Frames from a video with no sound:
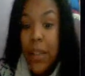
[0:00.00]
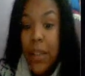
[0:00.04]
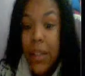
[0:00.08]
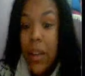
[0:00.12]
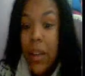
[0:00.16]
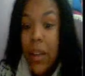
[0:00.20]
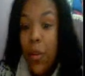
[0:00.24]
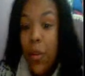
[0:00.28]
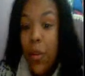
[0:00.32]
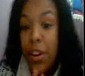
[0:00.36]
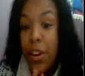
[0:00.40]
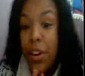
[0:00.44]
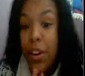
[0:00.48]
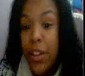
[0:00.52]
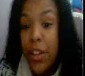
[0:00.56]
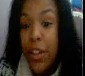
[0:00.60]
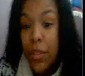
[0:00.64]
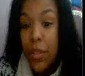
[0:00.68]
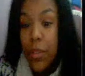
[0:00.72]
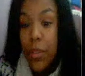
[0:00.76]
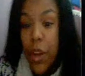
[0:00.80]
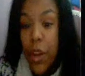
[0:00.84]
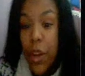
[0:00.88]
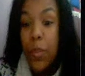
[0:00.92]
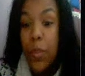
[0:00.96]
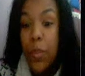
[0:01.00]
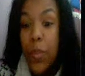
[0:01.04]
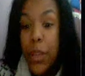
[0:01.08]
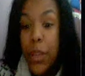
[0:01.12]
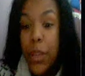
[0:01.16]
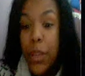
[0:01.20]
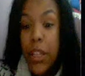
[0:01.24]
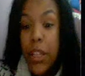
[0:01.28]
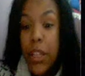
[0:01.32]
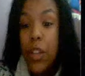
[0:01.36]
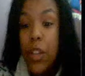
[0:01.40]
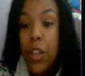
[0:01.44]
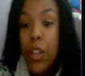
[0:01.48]
or nearly complete
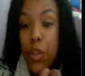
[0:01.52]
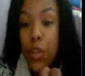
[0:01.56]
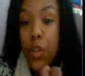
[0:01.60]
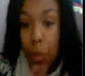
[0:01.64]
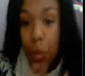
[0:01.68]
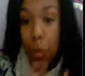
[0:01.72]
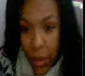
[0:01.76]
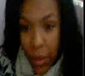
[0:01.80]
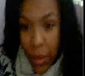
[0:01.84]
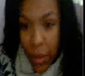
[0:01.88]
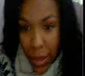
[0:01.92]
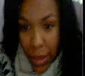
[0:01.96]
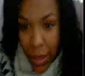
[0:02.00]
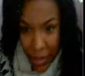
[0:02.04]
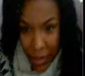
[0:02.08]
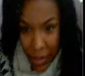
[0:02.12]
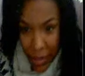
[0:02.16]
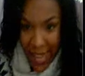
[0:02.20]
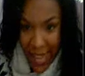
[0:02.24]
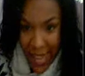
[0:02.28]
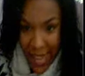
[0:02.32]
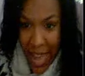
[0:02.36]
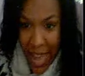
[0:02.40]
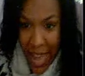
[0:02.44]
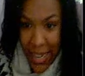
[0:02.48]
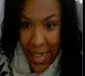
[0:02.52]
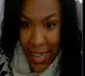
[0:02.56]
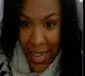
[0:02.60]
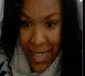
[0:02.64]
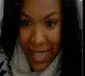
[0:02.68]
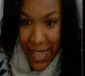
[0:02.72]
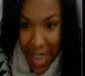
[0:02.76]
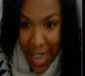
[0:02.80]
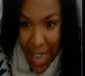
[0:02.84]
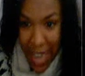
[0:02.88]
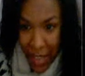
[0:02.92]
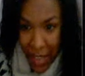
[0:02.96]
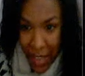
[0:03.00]
control of his head and
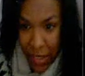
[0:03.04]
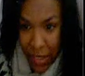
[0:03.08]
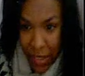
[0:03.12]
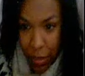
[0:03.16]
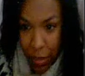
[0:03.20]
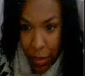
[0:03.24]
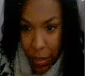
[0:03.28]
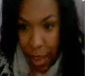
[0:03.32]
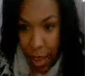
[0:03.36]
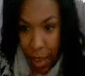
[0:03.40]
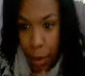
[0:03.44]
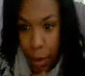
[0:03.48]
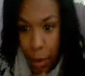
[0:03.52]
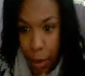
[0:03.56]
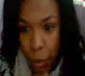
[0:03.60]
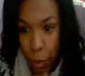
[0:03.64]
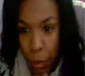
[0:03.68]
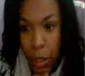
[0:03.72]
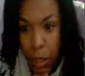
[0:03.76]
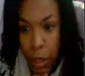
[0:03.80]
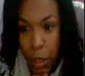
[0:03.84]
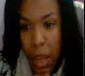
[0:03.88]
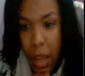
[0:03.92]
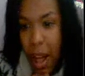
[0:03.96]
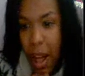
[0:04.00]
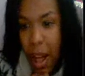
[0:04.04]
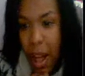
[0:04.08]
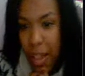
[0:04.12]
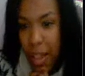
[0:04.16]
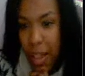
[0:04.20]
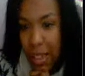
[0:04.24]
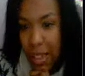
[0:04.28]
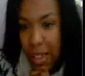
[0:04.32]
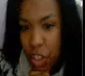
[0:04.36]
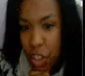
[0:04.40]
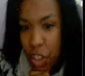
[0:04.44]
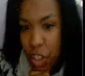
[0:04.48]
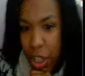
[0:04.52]
neck, so that he would loll in
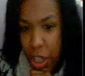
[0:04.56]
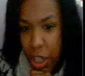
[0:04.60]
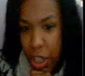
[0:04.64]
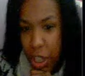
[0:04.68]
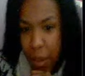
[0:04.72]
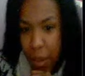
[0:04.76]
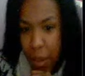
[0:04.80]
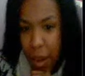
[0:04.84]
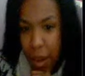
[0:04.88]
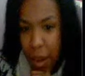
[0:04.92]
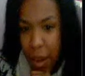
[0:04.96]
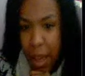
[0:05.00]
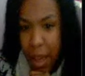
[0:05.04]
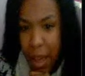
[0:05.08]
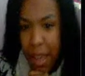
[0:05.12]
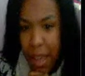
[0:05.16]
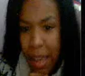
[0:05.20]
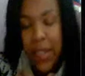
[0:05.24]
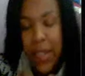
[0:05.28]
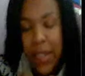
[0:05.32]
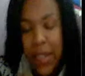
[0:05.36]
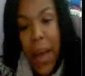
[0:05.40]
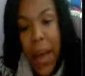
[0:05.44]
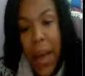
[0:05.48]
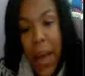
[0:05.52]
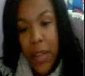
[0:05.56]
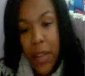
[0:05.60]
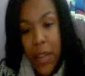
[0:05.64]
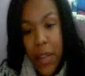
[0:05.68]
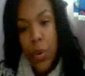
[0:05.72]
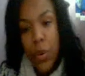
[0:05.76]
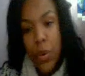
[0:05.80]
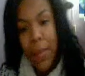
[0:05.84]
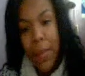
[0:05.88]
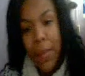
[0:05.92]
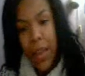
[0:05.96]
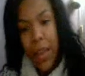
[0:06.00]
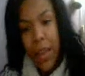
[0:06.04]
his chair, his mind
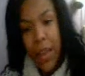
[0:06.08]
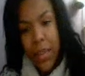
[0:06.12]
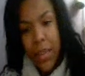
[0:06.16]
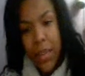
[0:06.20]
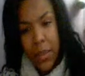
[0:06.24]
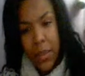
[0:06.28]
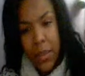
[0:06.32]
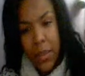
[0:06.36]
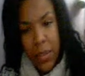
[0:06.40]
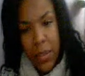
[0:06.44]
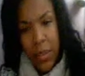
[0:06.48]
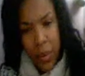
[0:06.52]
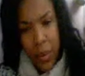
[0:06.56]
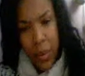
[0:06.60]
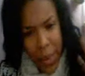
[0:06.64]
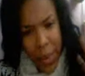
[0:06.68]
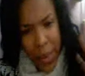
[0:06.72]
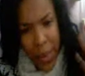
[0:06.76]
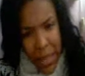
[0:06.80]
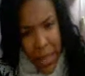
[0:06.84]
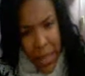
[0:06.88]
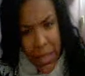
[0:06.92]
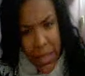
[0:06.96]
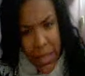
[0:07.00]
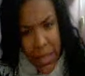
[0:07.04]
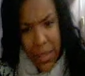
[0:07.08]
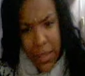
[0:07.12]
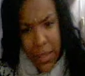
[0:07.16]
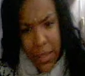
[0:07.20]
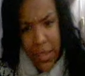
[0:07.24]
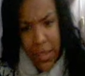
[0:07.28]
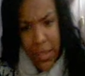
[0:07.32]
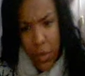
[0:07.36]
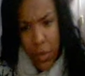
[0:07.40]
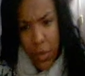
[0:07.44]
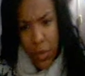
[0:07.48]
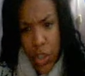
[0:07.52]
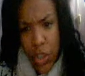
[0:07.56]
remained
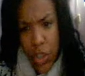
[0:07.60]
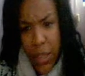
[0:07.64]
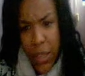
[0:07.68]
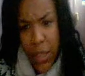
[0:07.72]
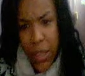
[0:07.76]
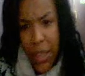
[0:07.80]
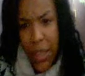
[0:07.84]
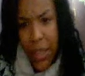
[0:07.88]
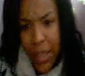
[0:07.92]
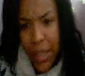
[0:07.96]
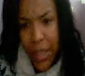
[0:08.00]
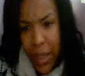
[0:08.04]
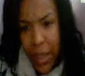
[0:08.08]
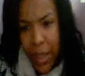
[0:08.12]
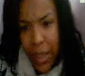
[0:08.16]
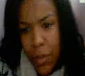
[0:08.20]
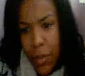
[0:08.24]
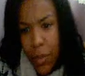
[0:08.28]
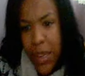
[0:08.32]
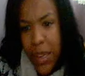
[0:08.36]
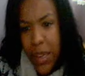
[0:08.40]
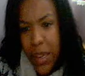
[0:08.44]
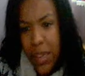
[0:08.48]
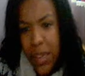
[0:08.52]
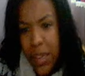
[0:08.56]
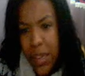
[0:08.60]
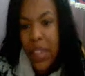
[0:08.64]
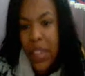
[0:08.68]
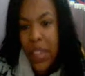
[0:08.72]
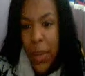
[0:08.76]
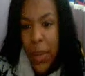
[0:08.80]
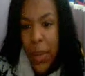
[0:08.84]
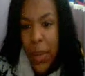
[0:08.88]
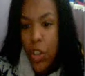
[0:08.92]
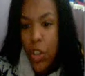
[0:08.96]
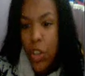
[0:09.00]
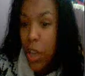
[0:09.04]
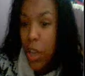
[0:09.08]
strangely acute, and his
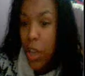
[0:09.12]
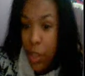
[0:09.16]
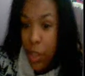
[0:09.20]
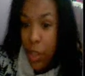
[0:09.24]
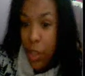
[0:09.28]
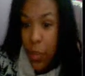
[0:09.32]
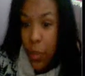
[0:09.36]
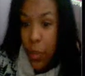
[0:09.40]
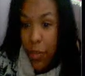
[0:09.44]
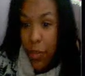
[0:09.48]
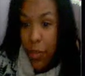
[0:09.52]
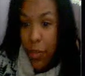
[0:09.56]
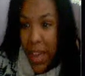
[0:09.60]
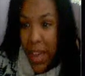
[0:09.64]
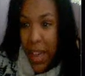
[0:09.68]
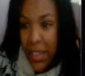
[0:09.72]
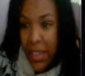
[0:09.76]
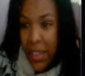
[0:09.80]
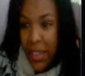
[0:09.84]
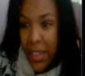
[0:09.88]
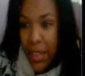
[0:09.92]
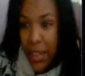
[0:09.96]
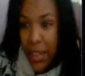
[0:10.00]
speech not too affected.